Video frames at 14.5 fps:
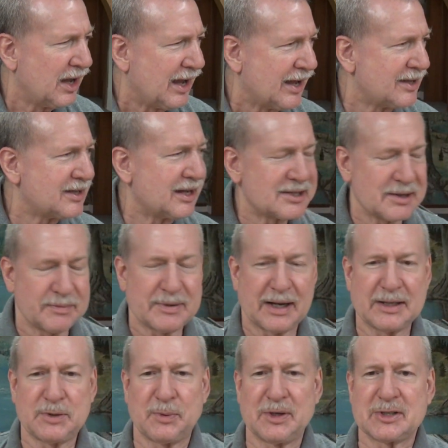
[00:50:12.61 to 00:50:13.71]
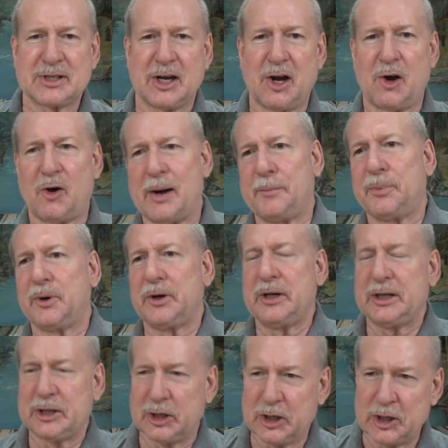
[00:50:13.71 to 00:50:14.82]
And, and, sometimes we can say, oh, I'm
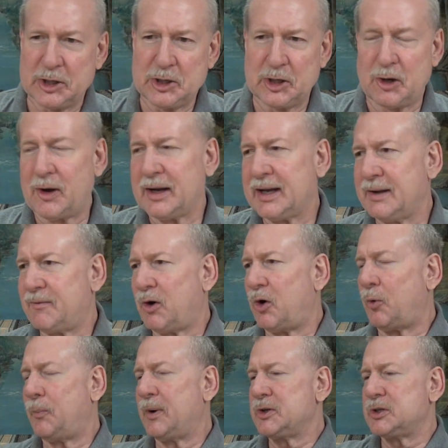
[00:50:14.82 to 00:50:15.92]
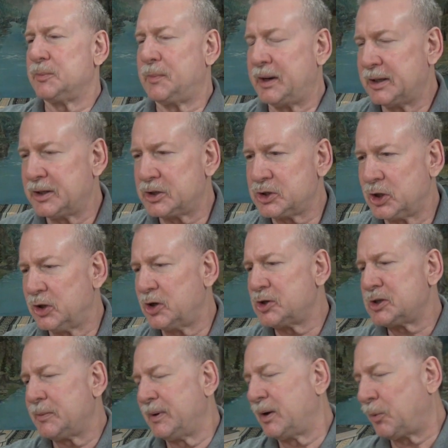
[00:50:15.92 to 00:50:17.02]
pretty good. You know, I give a whole bunch of money to
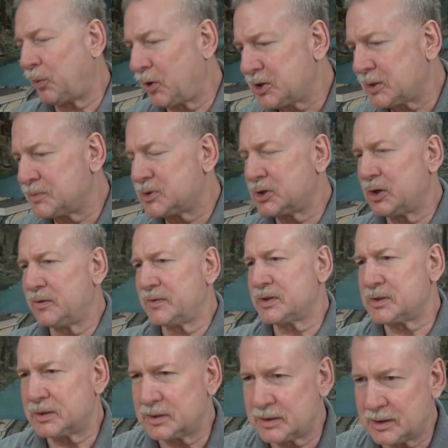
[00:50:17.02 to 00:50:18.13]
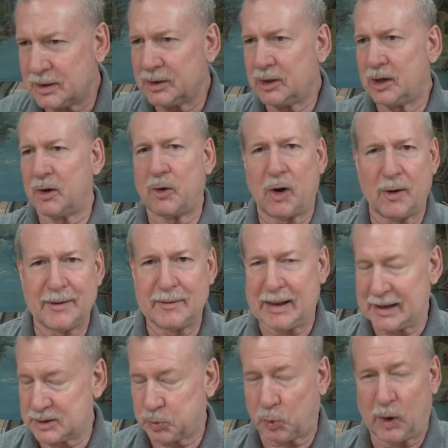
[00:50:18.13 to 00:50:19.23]
church. I'm in a worship service, and the, you know, and
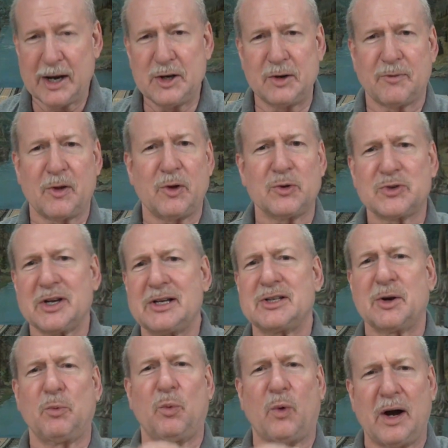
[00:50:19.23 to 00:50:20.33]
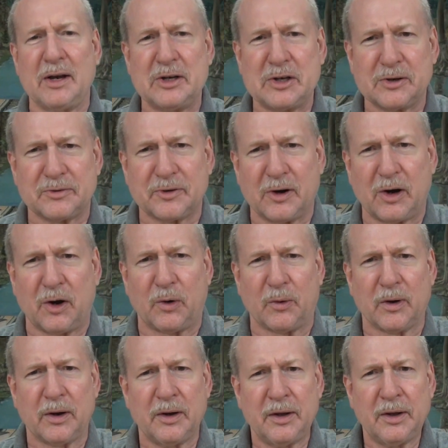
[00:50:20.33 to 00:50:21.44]
that's wonderful. Those things are
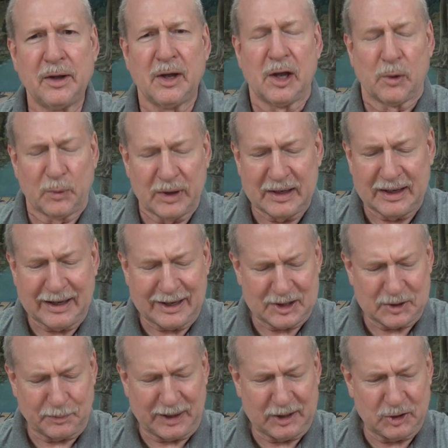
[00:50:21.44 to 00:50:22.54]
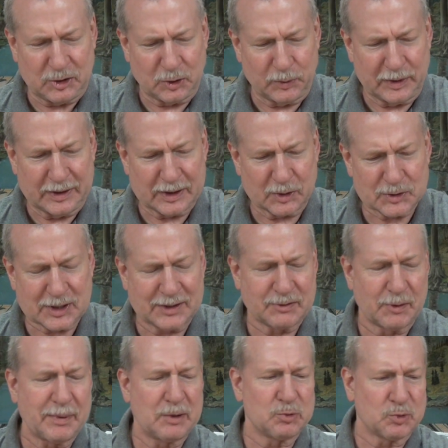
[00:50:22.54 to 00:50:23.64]
wonderful. We need to be doing those things. It
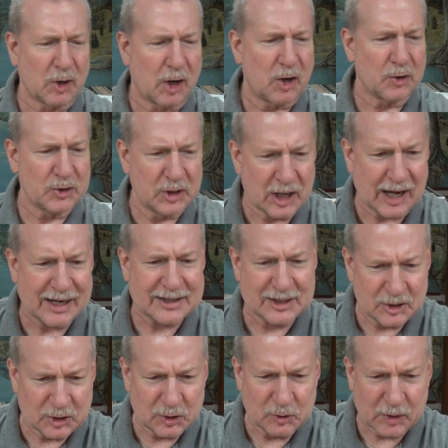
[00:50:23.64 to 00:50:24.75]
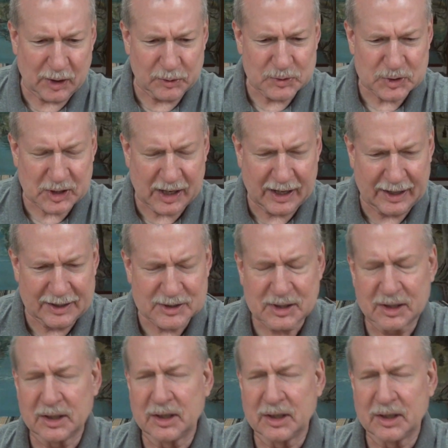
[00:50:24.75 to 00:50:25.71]
would be wrong not to do those things